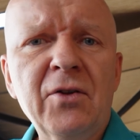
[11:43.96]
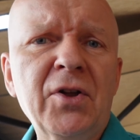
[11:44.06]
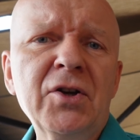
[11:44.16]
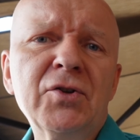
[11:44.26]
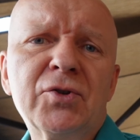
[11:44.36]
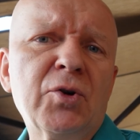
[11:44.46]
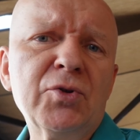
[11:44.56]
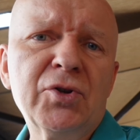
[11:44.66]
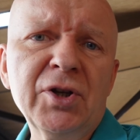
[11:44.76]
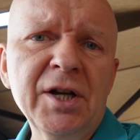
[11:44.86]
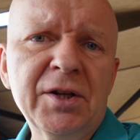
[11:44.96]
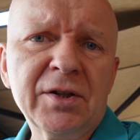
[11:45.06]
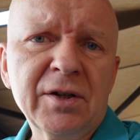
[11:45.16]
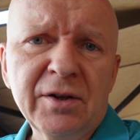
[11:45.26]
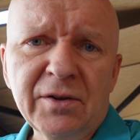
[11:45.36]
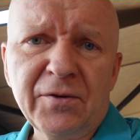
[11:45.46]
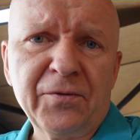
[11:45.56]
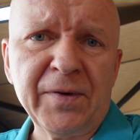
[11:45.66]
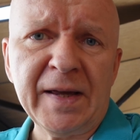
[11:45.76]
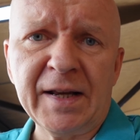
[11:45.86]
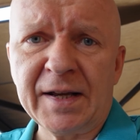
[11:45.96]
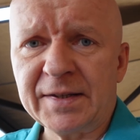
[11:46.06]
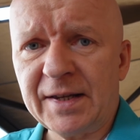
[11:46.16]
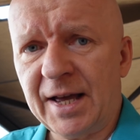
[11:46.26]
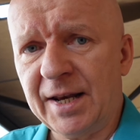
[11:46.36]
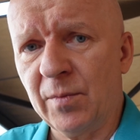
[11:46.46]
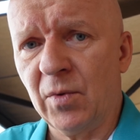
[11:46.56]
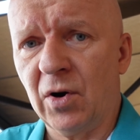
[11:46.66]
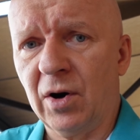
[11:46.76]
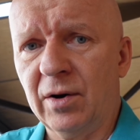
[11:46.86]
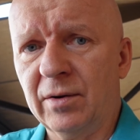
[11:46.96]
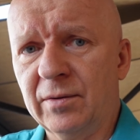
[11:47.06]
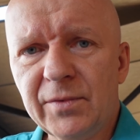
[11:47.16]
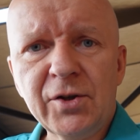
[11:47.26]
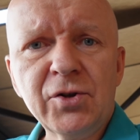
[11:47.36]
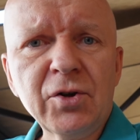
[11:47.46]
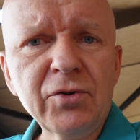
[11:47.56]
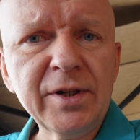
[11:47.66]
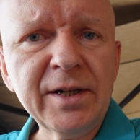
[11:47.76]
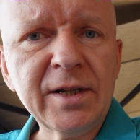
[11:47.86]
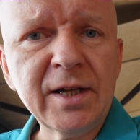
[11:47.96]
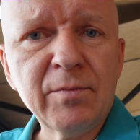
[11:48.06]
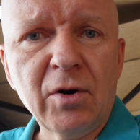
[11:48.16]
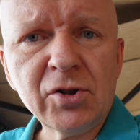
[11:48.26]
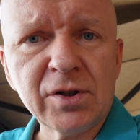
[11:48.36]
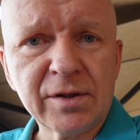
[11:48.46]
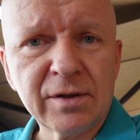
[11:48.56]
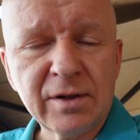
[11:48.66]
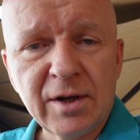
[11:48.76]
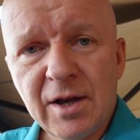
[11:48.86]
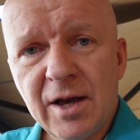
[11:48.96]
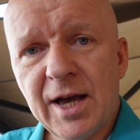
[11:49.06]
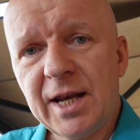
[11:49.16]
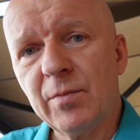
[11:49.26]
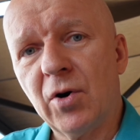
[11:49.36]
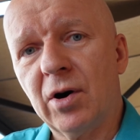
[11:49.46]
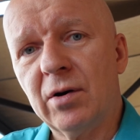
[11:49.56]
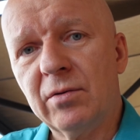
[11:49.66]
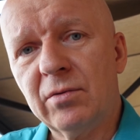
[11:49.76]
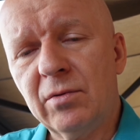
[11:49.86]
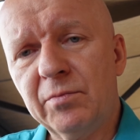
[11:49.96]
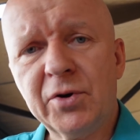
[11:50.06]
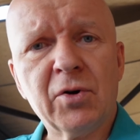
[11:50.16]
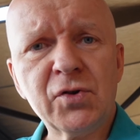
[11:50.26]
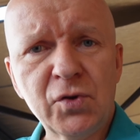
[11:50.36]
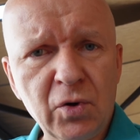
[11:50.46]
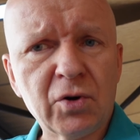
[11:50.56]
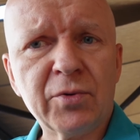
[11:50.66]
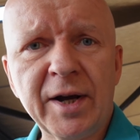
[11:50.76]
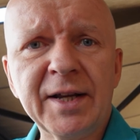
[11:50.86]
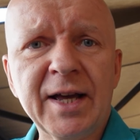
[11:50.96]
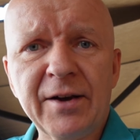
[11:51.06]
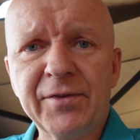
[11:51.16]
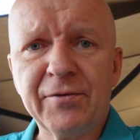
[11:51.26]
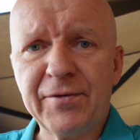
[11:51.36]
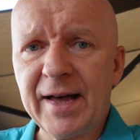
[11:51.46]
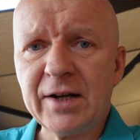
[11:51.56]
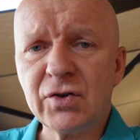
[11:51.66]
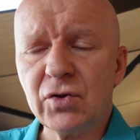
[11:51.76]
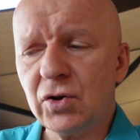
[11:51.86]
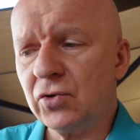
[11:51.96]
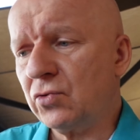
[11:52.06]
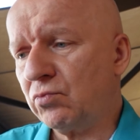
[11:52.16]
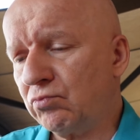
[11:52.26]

then you don't need feelings anymore. Then you don't need emotions anymore, because you already have the facts and